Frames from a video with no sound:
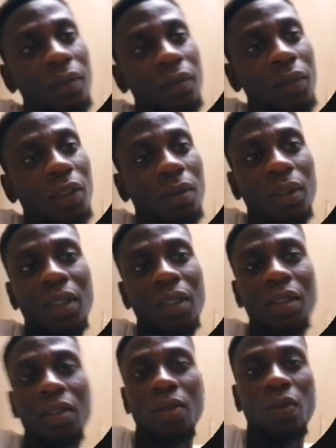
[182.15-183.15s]
So that
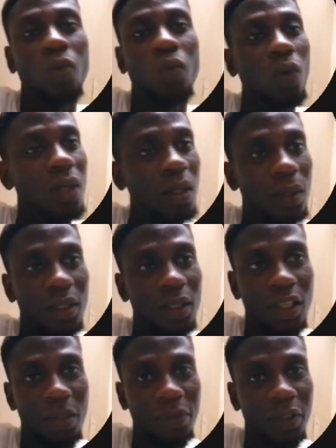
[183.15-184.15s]
is on 1 hour
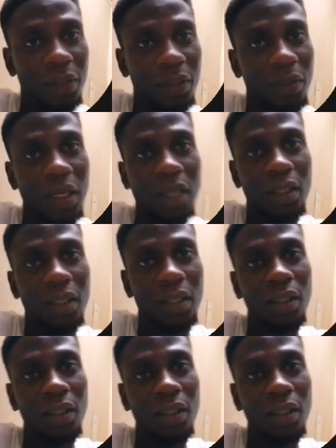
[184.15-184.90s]
time frame, and